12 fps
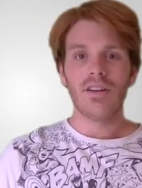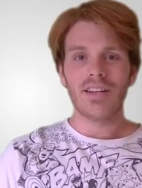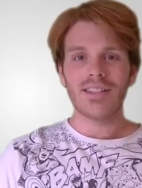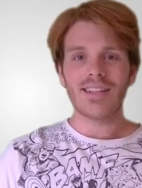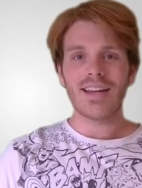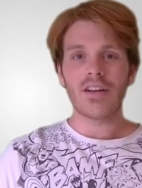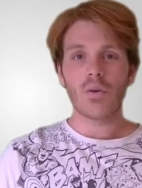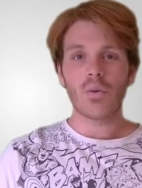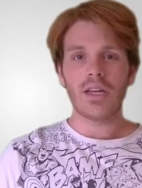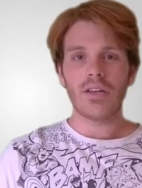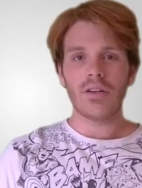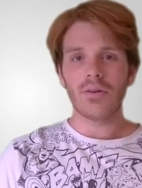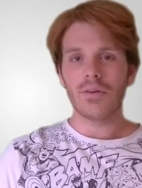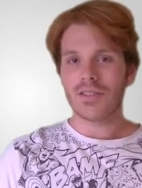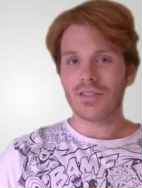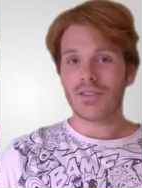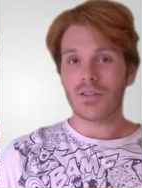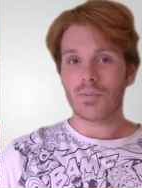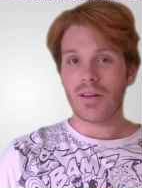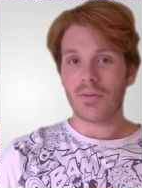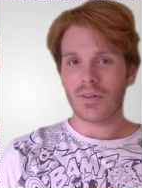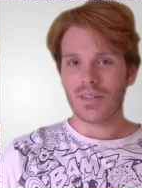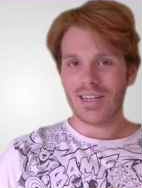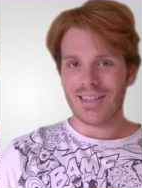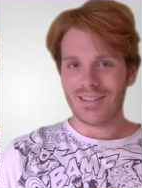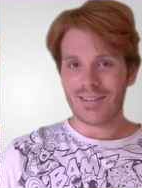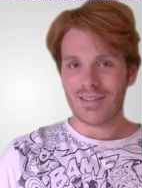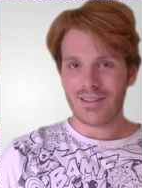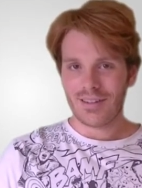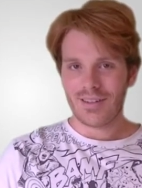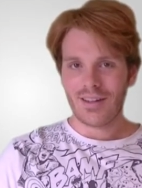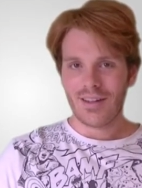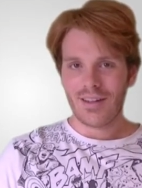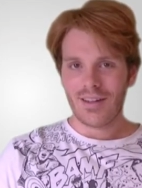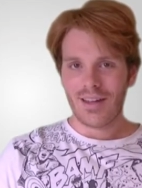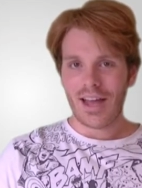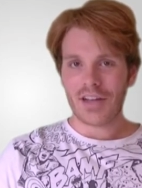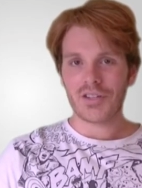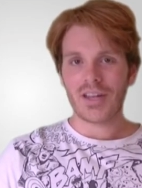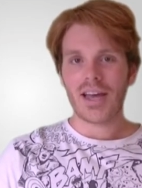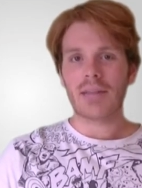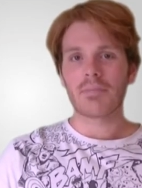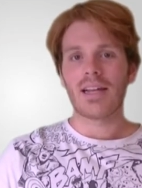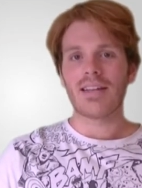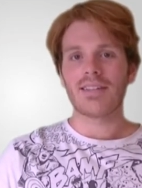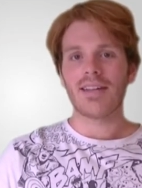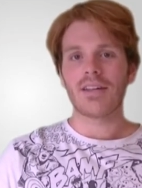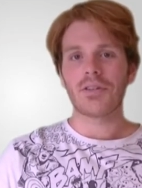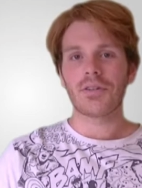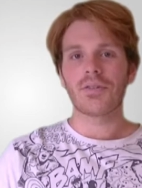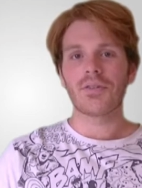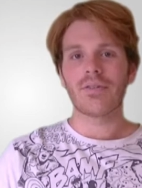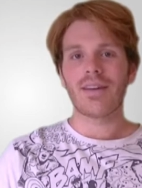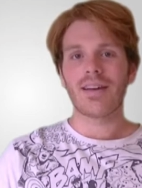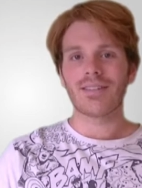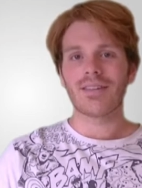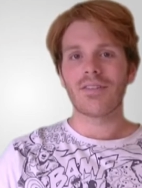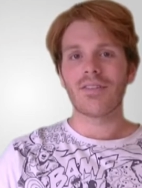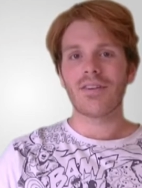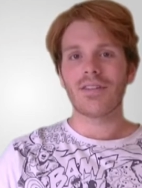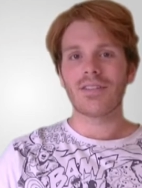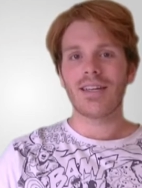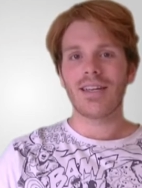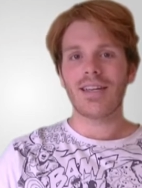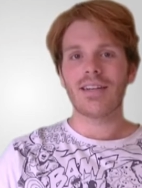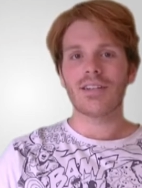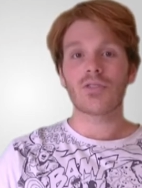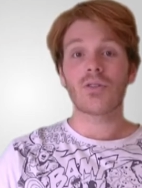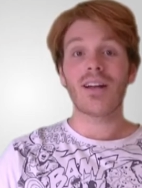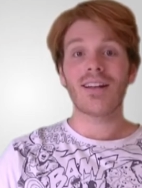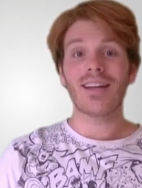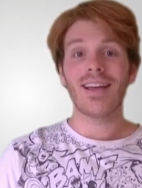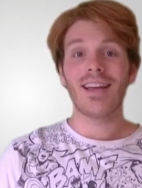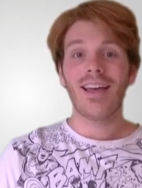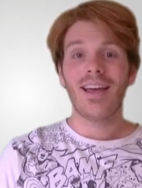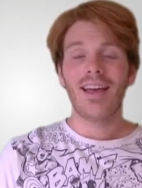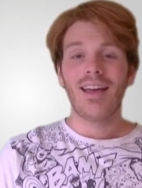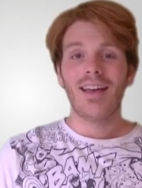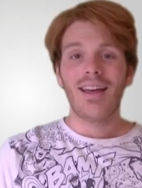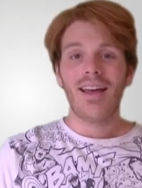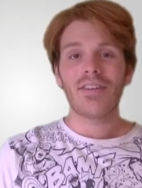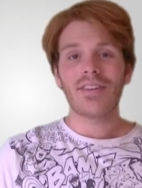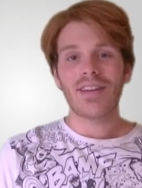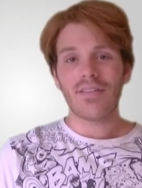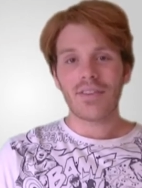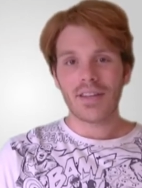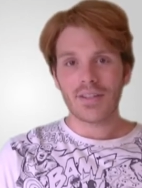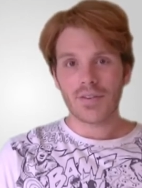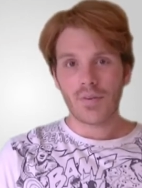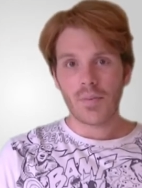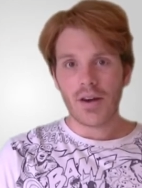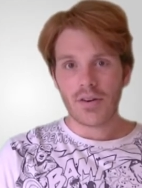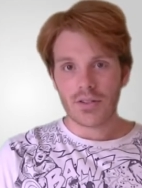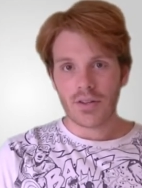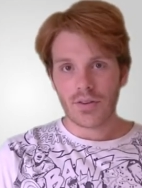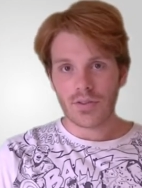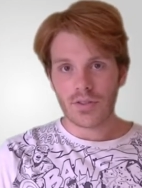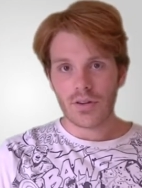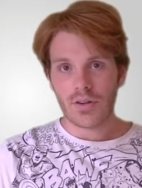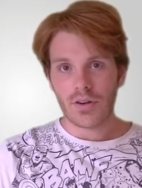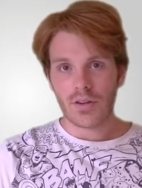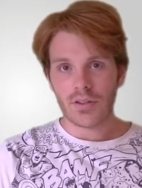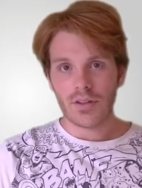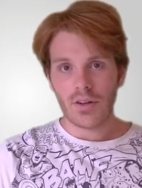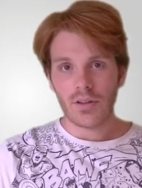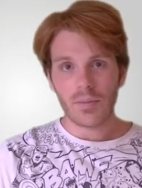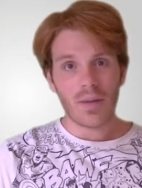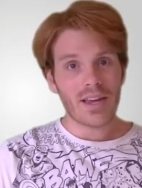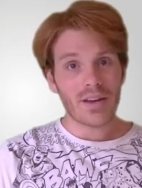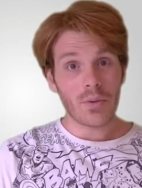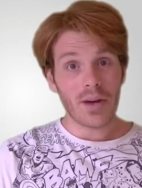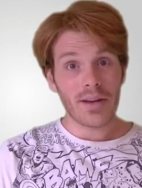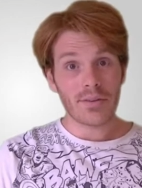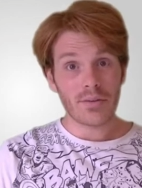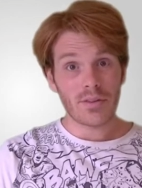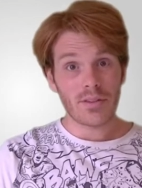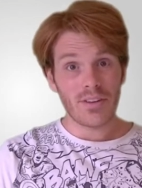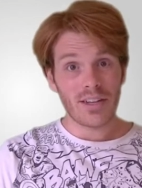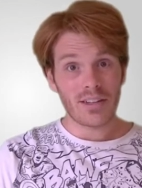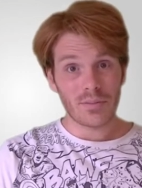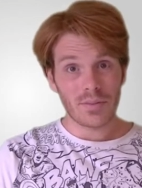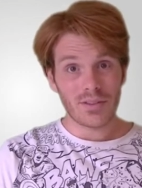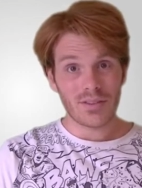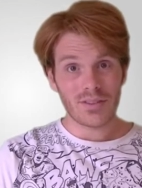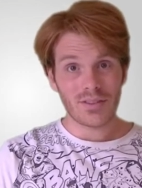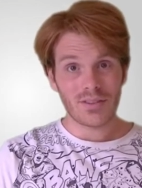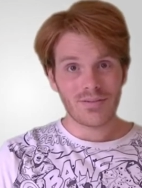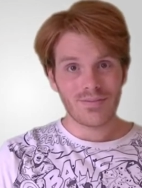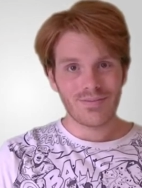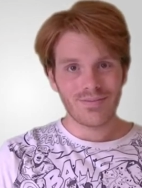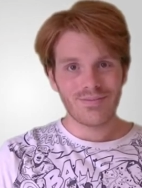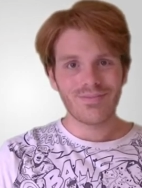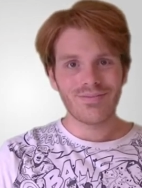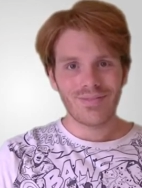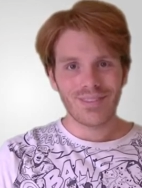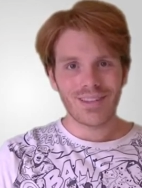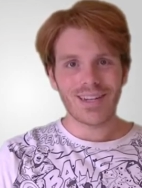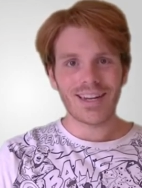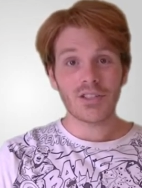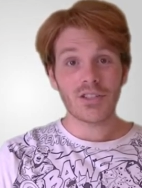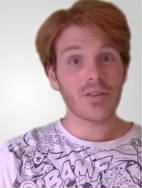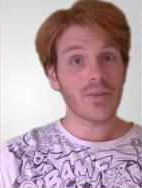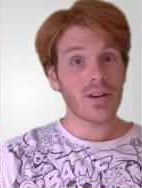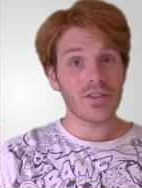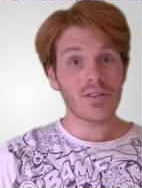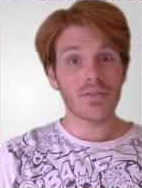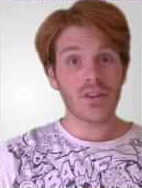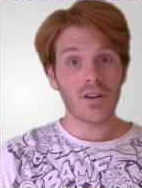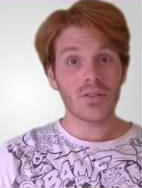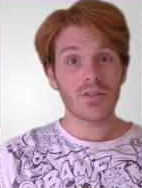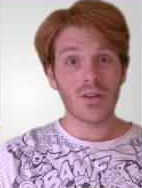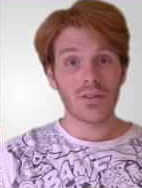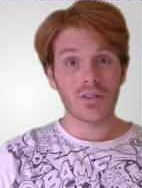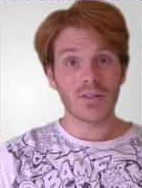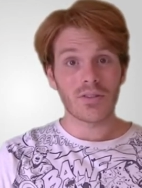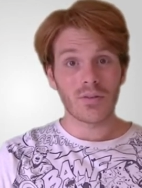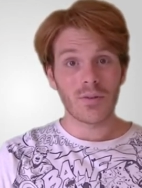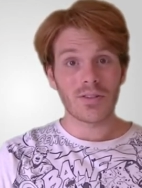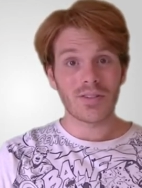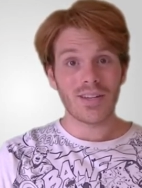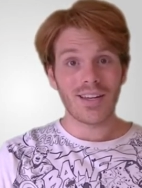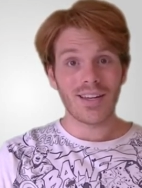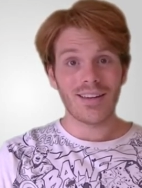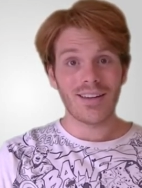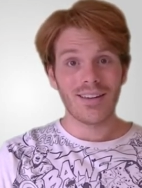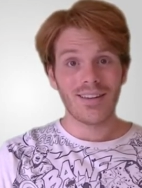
Nintendo Wii U has just been released. Hashtag PlayStation 2013 is trending, and the dev kits for Microsoft's new console are making waves with developers. The next generation of consoles is almost here.